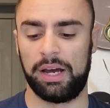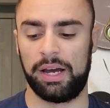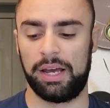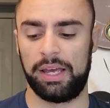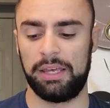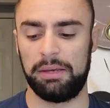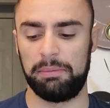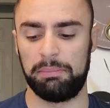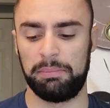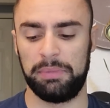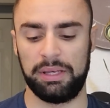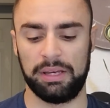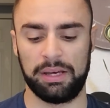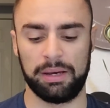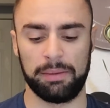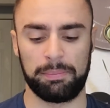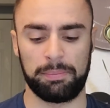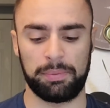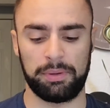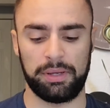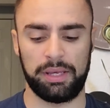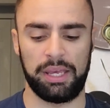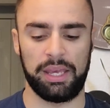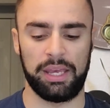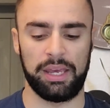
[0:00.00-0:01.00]
hit me up
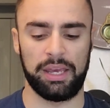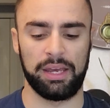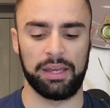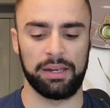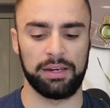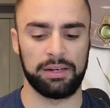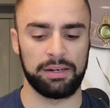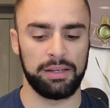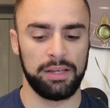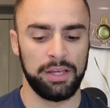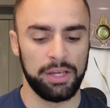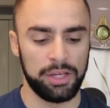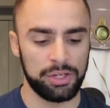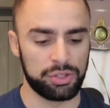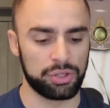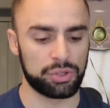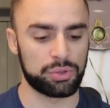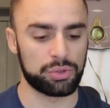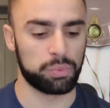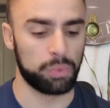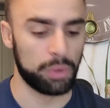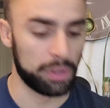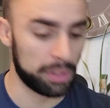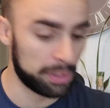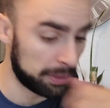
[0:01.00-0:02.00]
and
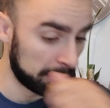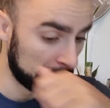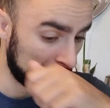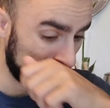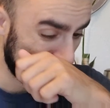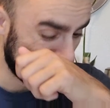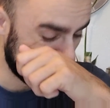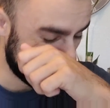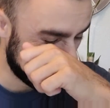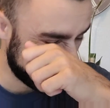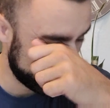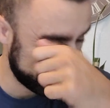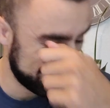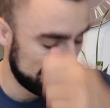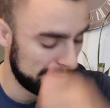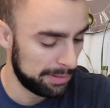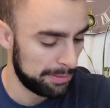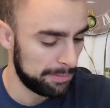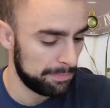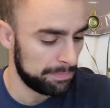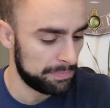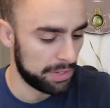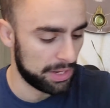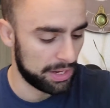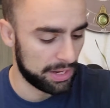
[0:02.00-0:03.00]
just wanted to know
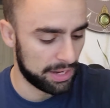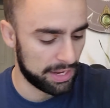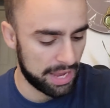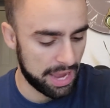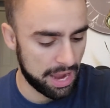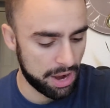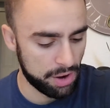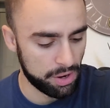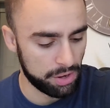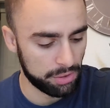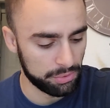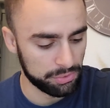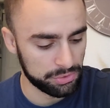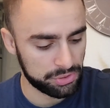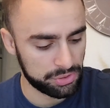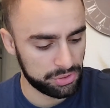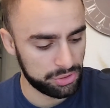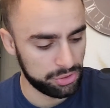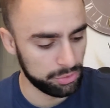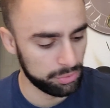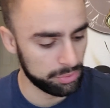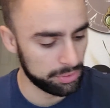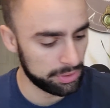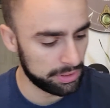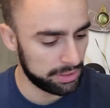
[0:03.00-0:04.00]
how I was
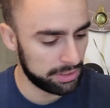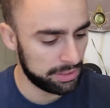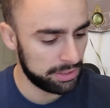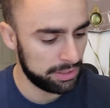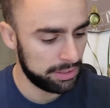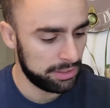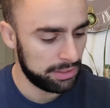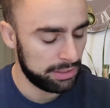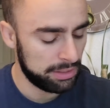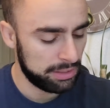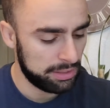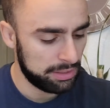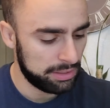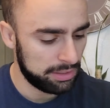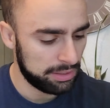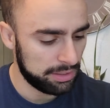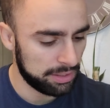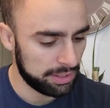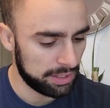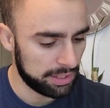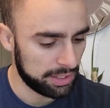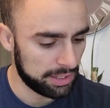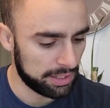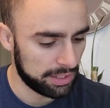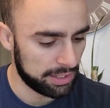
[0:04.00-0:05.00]
doing.
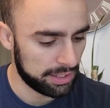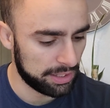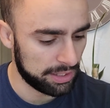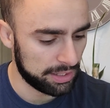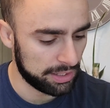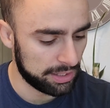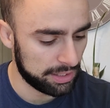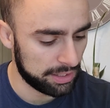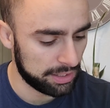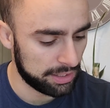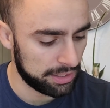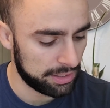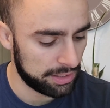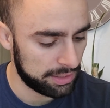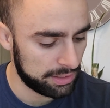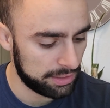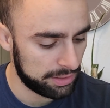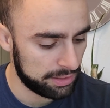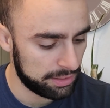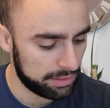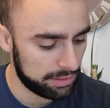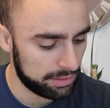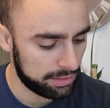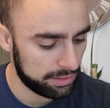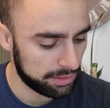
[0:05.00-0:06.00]

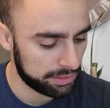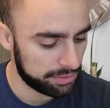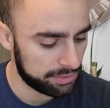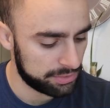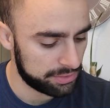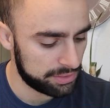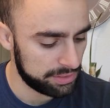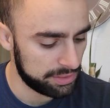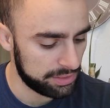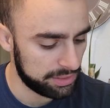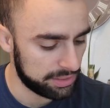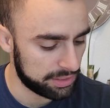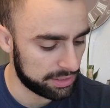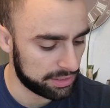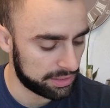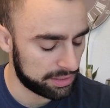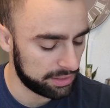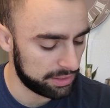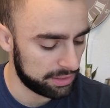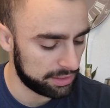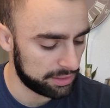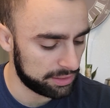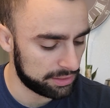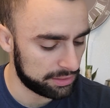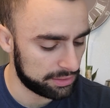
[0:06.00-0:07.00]
Let's see, I
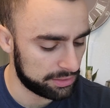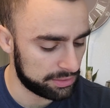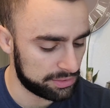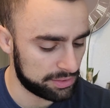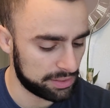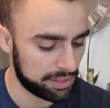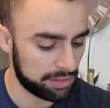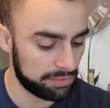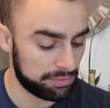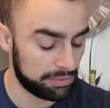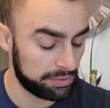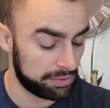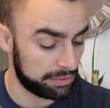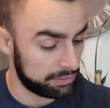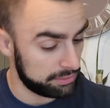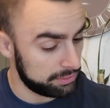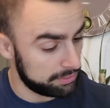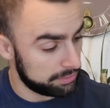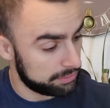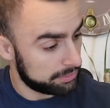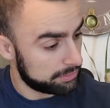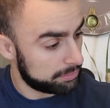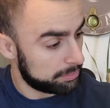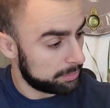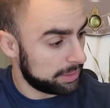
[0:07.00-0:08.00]
think I did 7. Oh
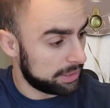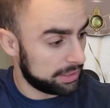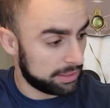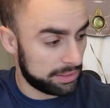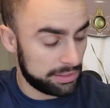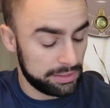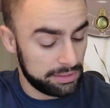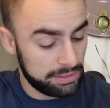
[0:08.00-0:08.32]
man.